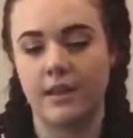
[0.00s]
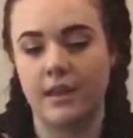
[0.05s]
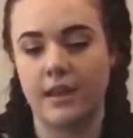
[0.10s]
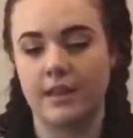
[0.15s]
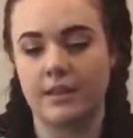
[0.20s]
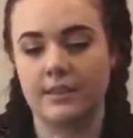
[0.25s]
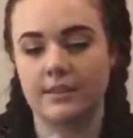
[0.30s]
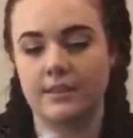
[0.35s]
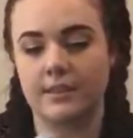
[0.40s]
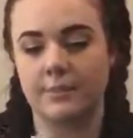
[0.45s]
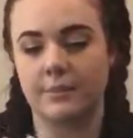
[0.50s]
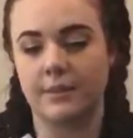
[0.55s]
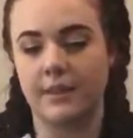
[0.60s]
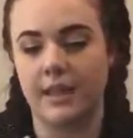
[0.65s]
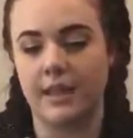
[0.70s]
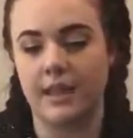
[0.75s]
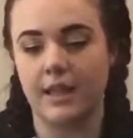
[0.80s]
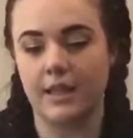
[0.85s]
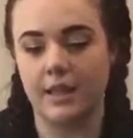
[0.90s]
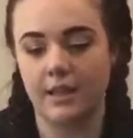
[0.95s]
and
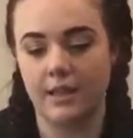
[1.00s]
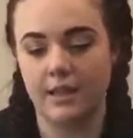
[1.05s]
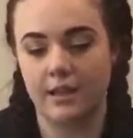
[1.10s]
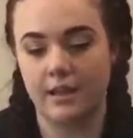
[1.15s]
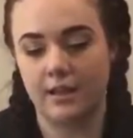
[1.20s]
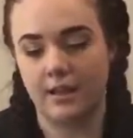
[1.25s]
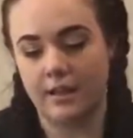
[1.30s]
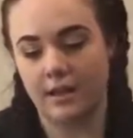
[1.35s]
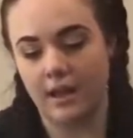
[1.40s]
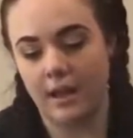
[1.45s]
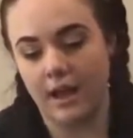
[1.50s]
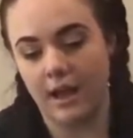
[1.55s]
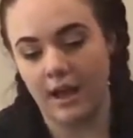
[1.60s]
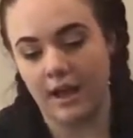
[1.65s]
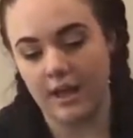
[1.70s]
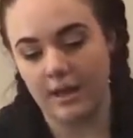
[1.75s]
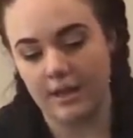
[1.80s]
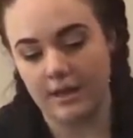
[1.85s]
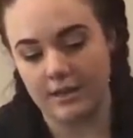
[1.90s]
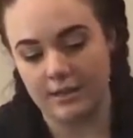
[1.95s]
simply
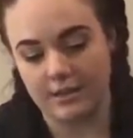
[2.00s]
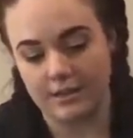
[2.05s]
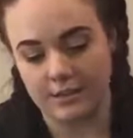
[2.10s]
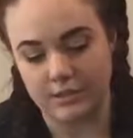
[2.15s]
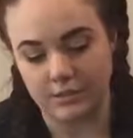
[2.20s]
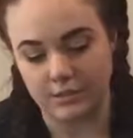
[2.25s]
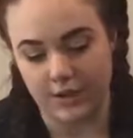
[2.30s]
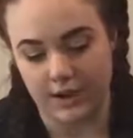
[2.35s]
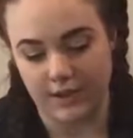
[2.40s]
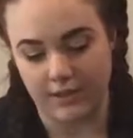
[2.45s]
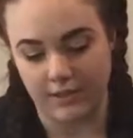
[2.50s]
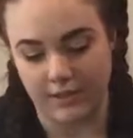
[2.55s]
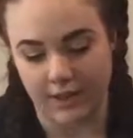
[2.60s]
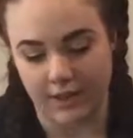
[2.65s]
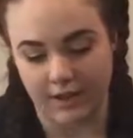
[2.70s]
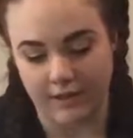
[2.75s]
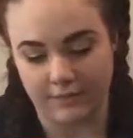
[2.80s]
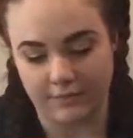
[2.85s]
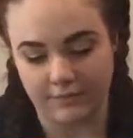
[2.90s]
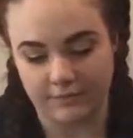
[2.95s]
cut in a straight
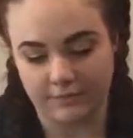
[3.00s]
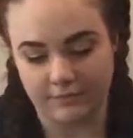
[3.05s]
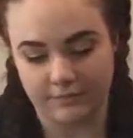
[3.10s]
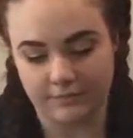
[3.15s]
line